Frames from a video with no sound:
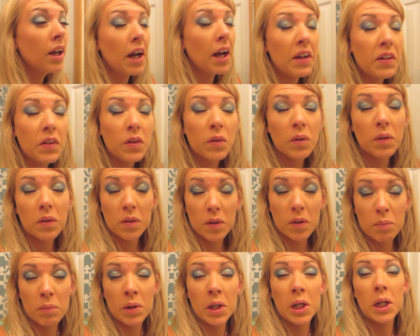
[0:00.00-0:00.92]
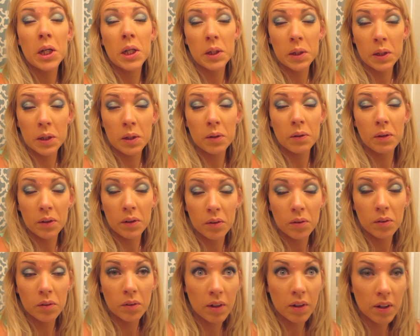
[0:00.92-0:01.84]
As you can see, my eyeshadow
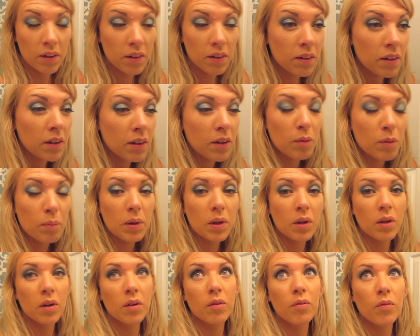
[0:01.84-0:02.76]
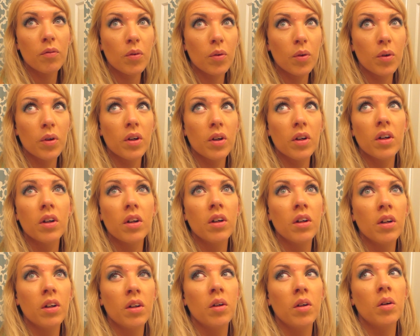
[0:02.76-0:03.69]
has creased. It's been on for
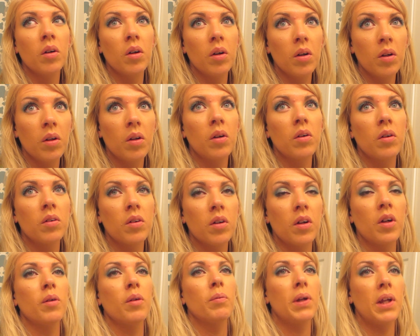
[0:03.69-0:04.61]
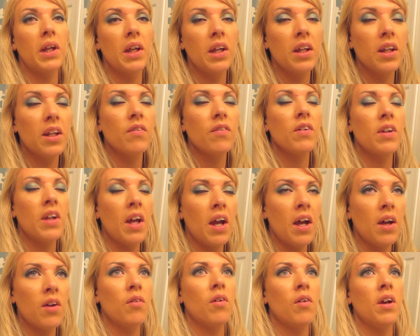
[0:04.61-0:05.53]
a long time. I can't even
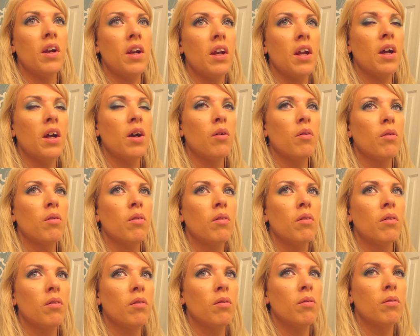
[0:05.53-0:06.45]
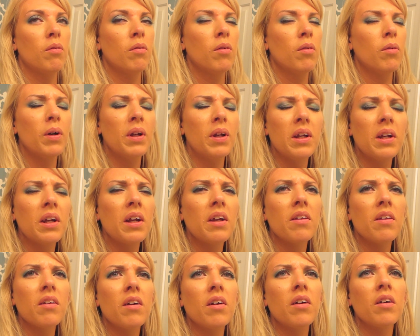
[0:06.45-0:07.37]
add right now. When did I
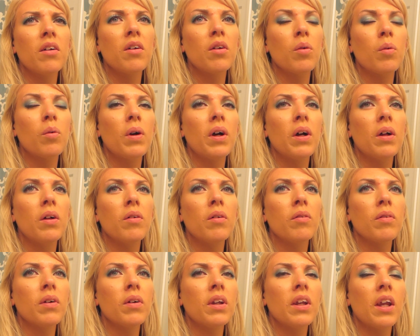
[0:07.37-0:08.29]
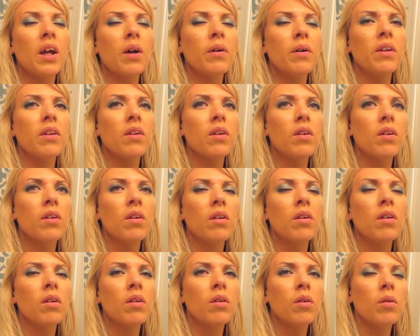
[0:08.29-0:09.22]
start? 12, and now it's
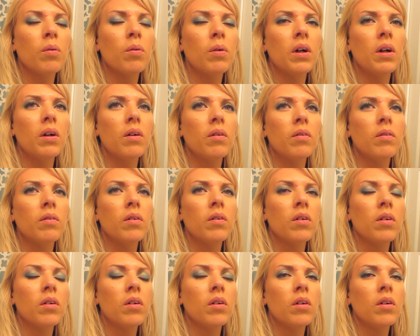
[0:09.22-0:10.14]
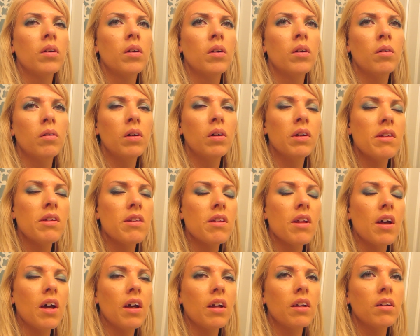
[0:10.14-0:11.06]
12. What's
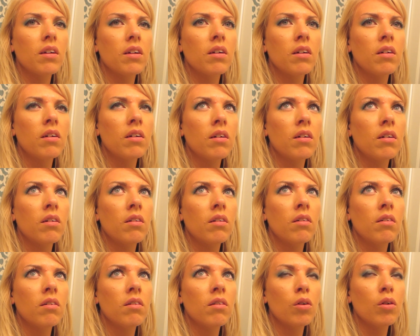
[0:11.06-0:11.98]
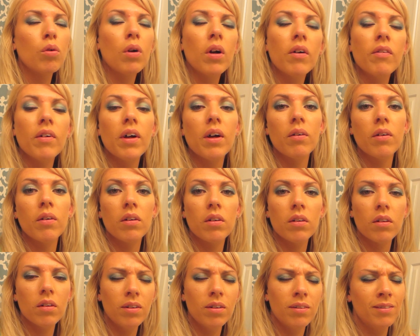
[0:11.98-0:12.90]
that? 12 hours.